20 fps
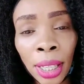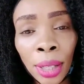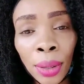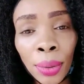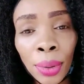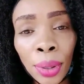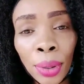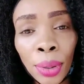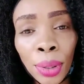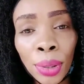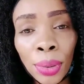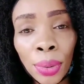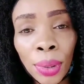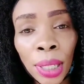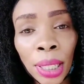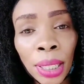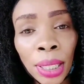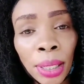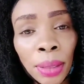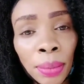We're going to
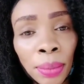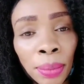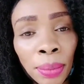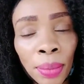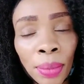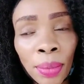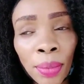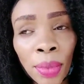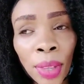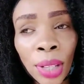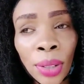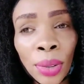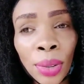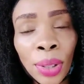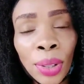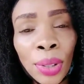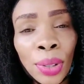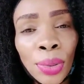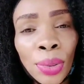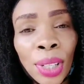let them, and we're
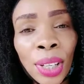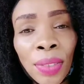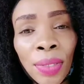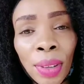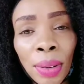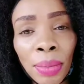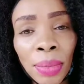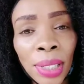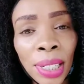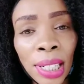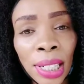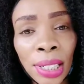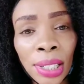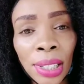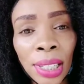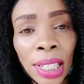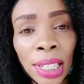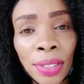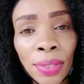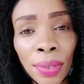going to give them stress
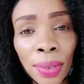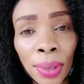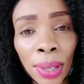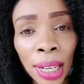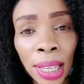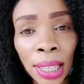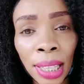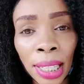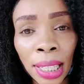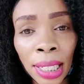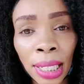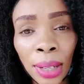just for nothing.